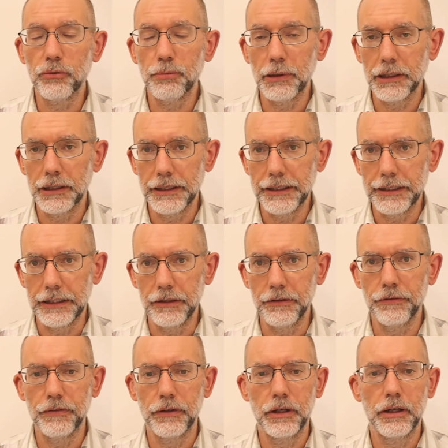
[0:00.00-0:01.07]

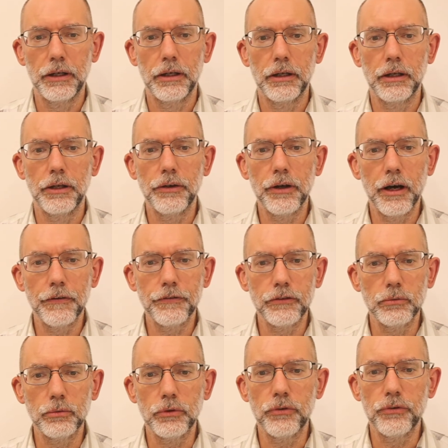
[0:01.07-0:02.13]
believe and
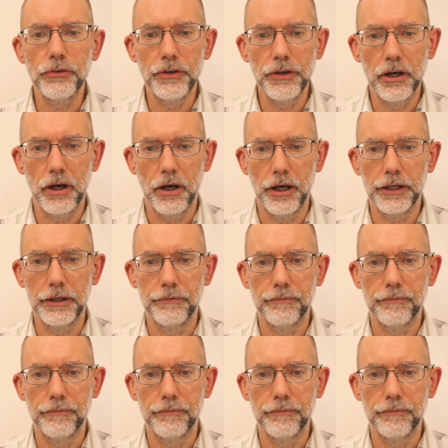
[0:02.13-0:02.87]
afterwards deny,